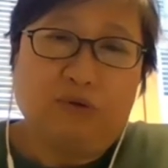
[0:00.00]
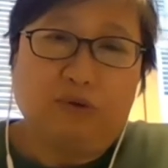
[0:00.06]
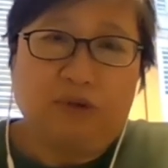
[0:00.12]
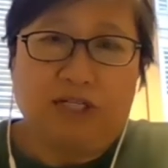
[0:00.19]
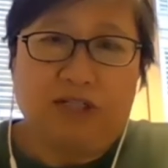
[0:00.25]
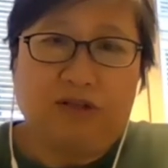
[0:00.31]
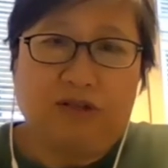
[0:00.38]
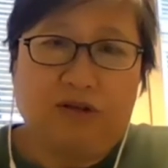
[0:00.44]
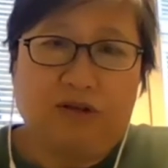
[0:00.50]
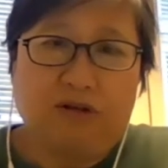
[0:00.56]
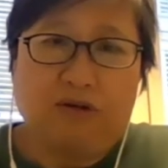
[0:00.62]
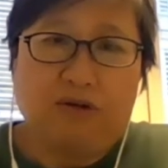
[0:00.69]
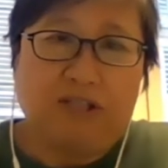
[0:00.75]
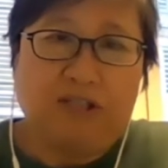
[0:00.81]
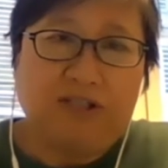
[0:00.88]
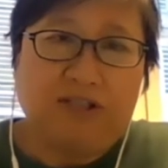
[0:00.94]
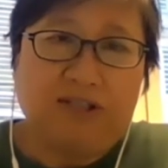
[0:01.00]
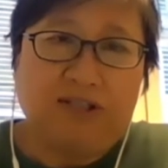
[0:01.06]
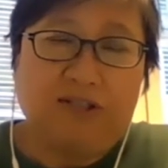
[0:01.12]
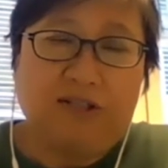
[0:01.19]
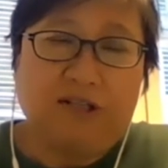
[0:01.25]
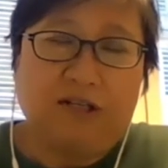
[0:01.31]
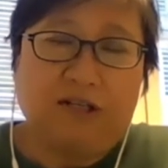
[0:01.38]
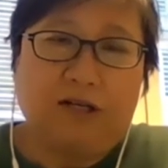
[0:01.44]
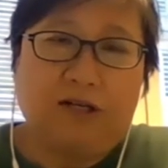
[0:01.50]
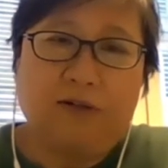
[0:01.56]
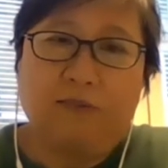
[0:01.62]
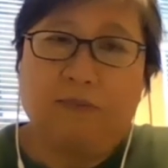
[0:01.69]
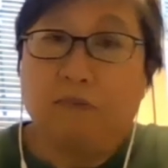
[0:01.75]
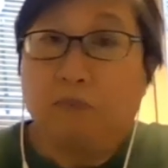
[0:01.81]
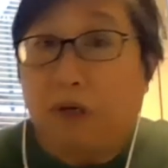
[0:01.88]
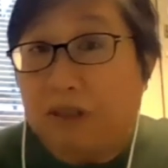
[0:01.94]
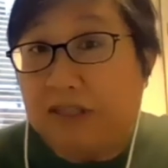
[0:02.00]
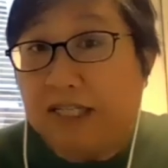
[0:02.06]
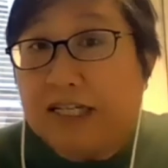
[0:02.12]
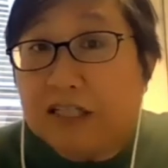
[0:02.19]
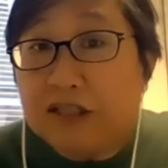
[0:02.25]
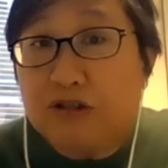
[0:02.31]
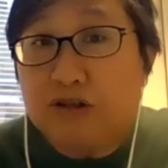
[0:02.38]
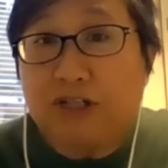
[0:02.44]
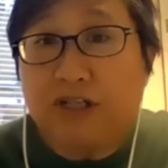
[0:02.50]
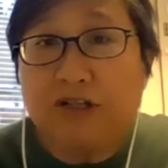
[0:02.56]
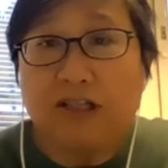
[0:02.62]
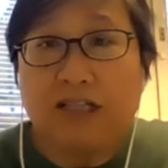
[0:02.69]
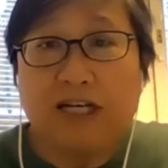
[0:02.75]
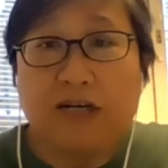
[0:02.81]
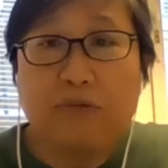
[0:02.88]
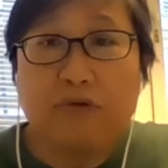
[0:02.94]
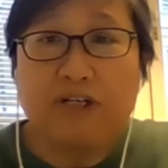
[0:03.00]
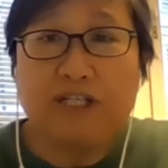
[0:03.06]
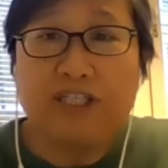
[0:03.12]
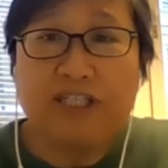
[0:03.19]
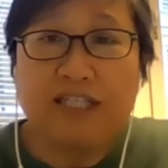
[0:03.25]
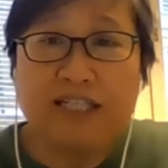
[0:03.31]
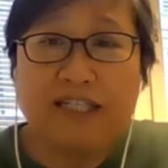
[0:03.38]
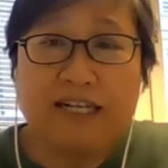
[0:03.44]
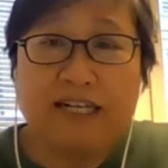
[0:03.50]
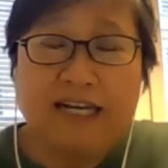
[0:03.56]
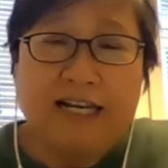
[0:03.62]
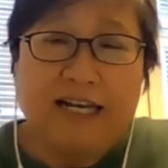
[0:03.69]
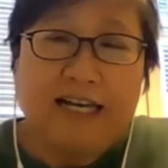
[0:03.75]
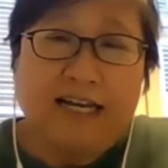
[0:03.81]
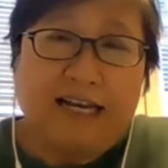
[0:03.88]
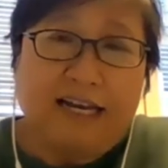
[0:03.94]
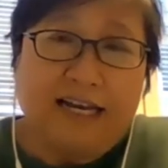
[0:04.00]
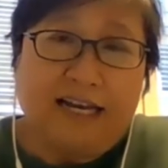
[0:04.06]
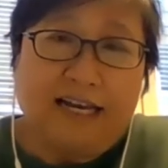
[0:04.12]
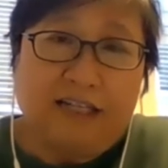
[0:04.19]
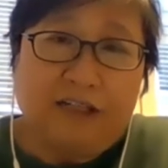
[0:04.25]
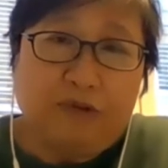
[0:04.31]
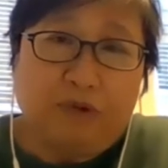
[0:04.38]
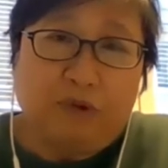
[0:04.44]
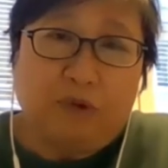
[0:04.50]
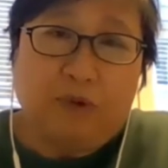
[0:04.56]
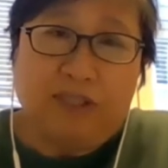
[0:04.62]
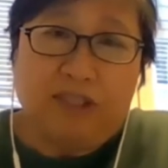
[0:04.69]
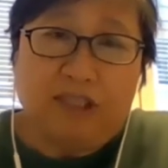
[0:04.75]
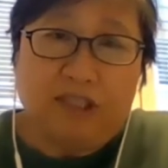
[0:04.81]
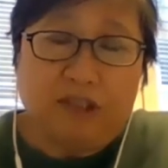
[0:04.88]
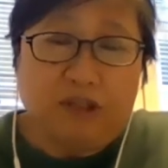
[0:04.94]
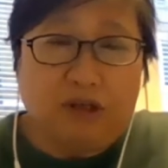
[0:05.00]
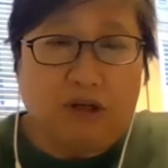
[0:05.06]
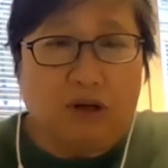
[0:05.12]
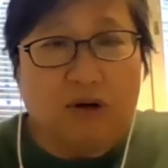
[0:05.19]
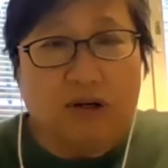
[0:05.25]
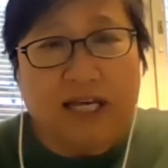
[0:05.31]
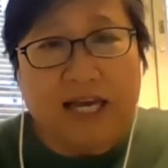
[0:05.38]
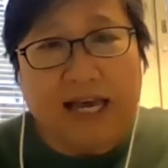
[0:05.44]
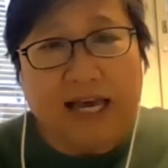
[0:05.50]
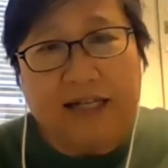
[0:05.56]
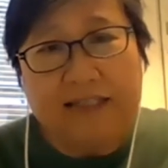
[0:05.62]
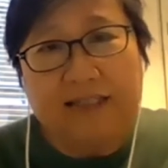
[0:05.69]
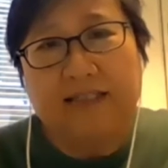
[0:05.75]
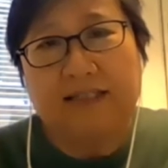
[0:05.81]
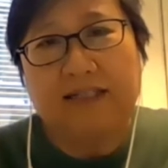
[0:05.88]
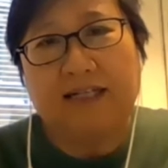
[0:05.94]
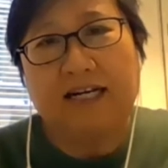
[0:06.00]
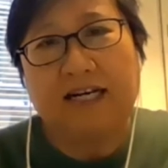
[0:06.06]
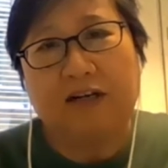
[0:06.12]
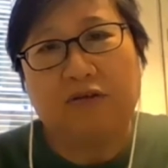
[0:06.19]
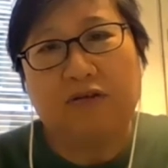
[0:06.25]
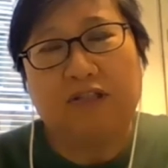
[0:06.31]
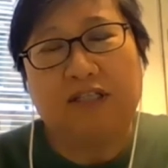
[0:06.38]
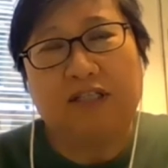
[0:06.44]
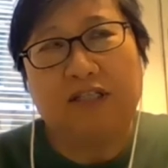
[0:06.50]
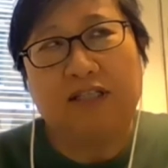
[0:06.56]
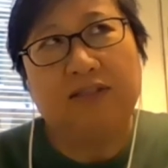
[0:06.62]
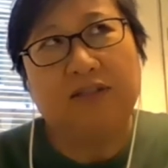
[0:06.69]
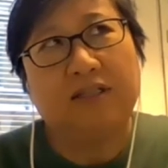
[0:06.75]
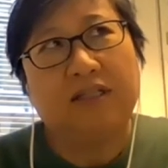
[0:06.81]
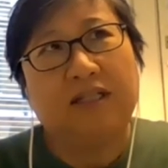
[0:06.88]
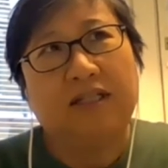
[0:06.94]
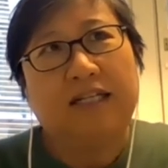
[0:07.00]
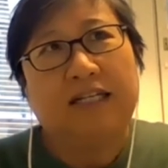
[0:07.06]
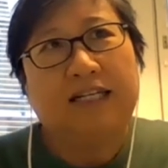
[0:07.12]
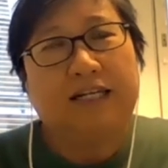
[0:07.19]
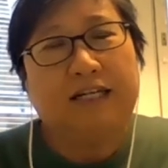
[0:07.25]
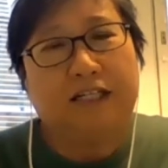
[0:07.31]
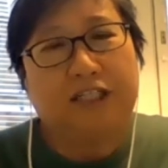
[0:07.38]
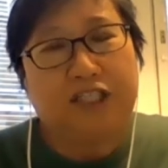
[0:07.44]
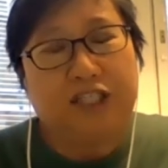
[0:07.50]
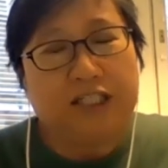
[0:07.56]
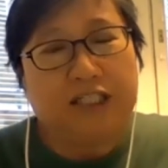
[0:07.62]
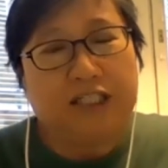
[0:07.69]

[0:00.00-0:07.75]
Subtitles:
as you know, this is a multi-country collaboration, and we wanted to look at how these gender